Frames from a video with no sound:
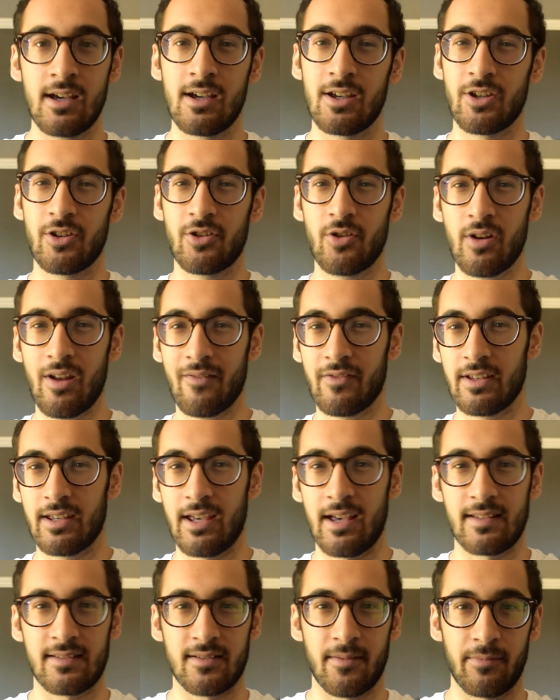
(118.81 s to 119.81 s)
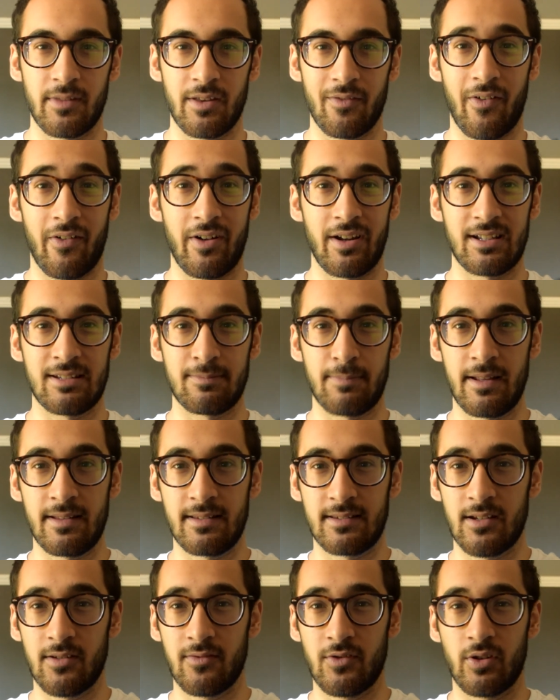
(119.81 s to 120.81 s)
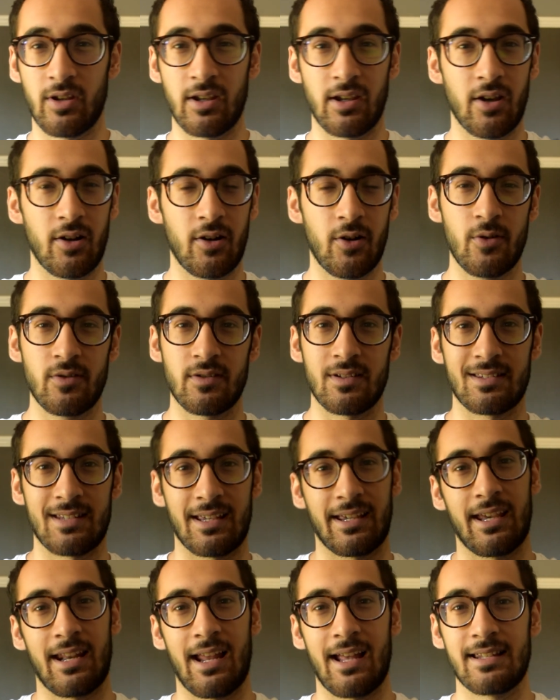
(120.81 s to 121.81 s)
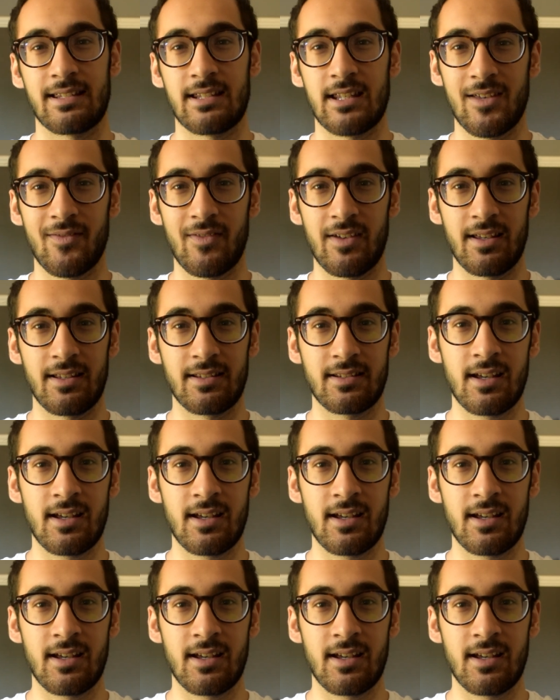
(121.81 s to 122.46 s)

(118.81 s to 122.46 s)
You don't have to get something very expensive. You can get loads of second-hand TVs.